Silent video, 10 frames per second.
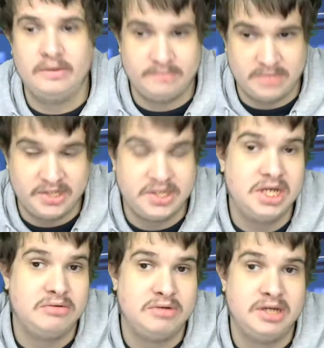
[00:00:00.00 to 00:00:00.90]
a
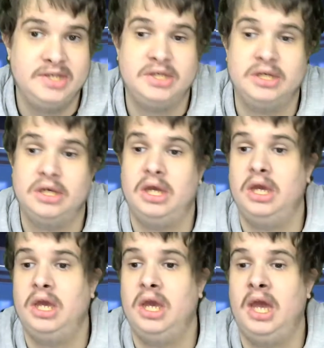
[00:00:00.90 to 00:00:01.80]
series
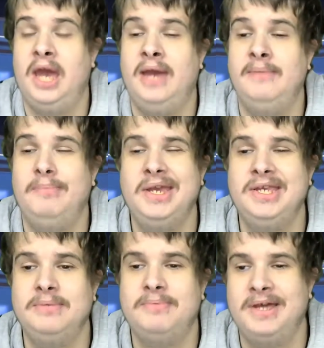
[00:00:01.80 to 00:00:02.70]
and
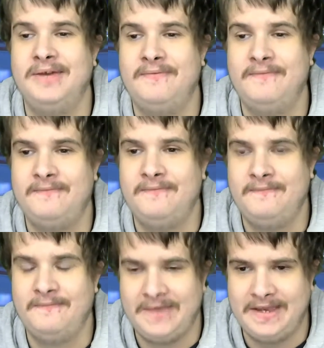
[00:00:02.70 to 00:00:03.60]
basically play
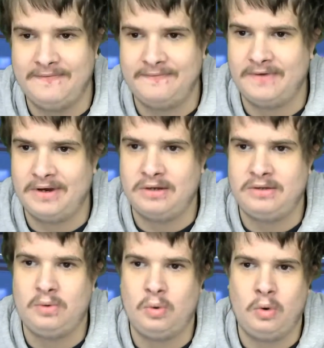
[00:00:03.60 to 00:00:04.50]

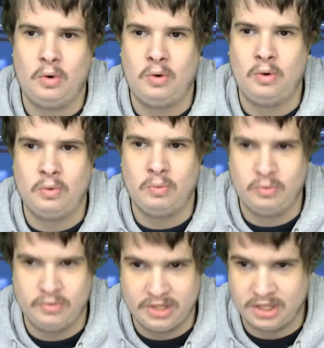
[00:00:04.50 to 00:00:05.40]
FIFA or
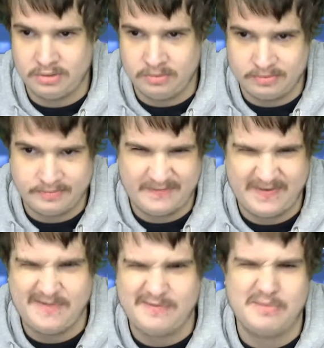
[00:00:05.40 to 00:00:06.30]
FIFA